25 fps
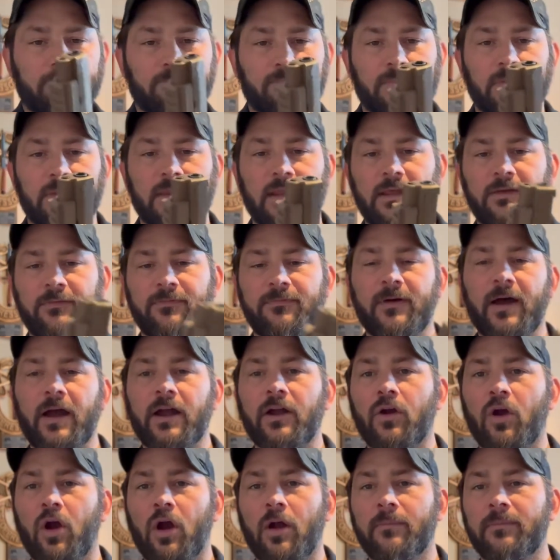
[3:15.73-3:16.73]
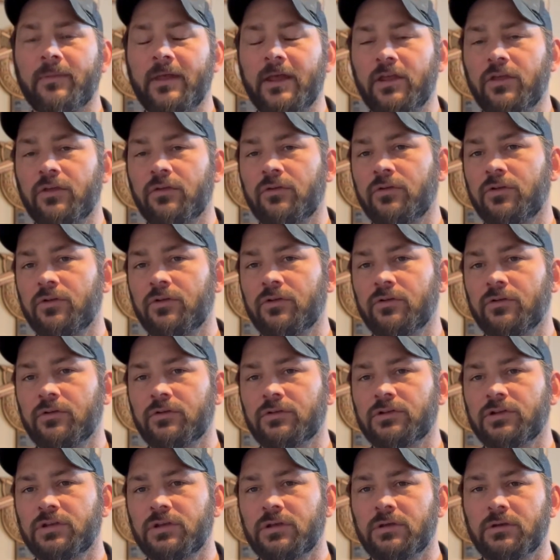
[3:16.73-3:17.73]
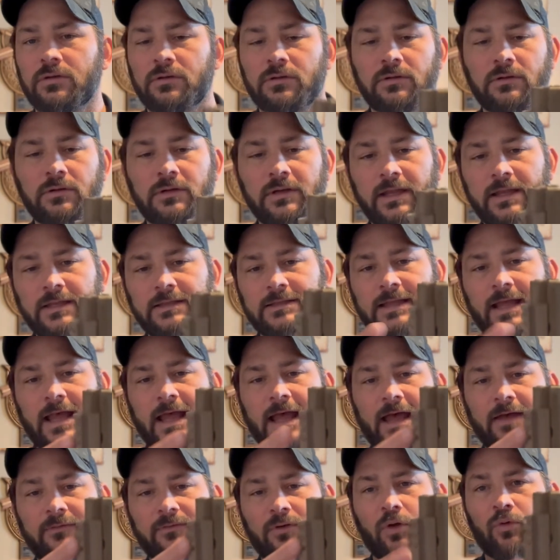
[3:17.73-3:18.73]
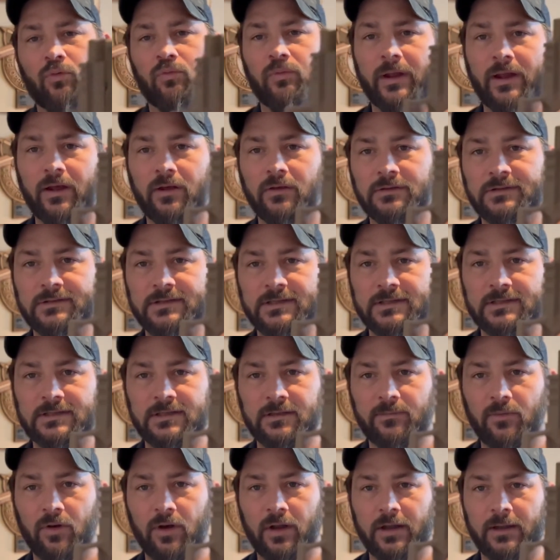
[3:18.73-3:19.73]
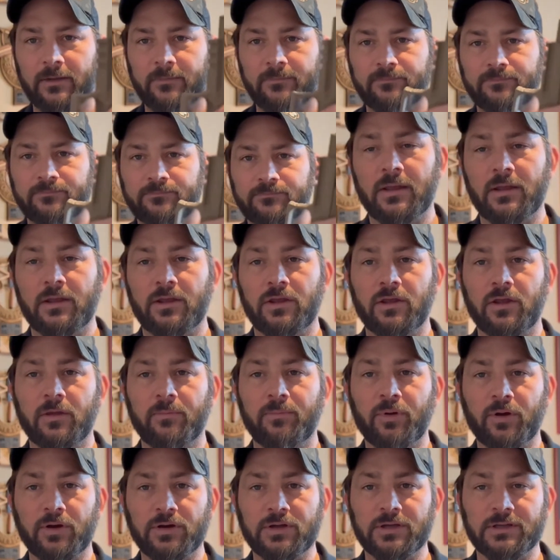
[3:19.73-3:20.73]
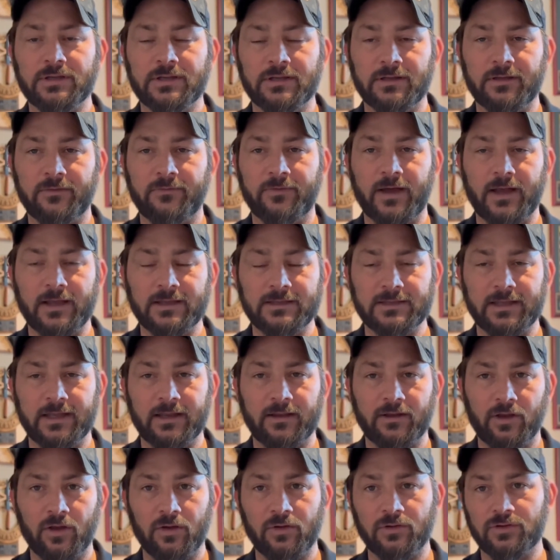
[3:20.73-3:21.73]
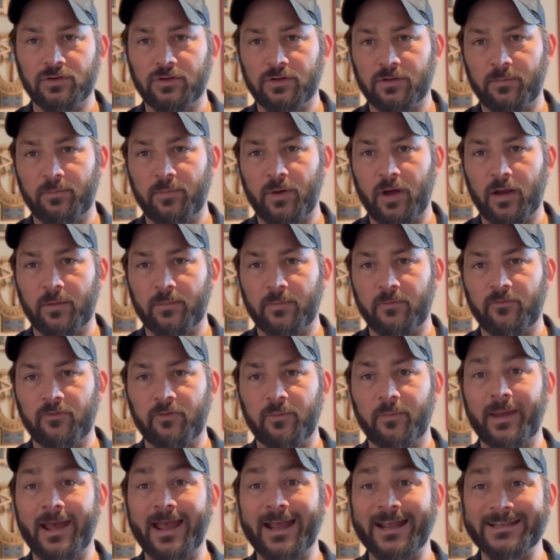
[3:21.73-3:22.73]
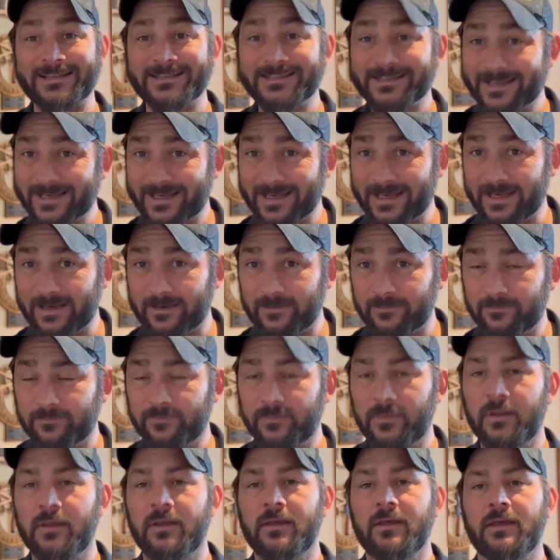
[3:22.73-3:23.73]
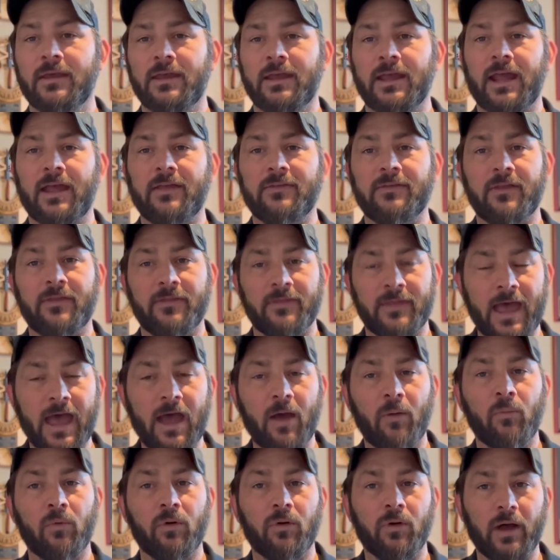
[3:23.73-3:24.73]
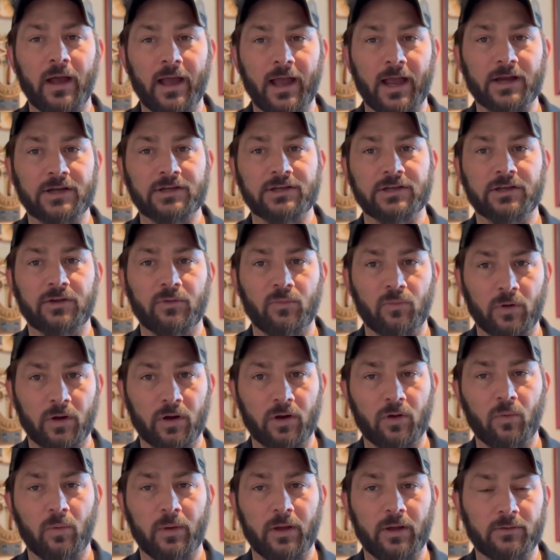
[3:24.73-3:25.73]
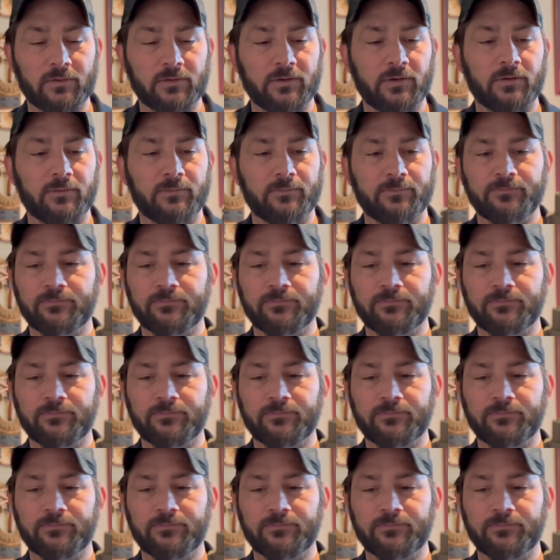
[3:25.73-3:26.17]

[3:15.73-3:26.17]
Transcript: The firearm that you use needs to have a rail system on it. You can purchase a device that goes on the bottom of your magazine, and then that will actually work well too.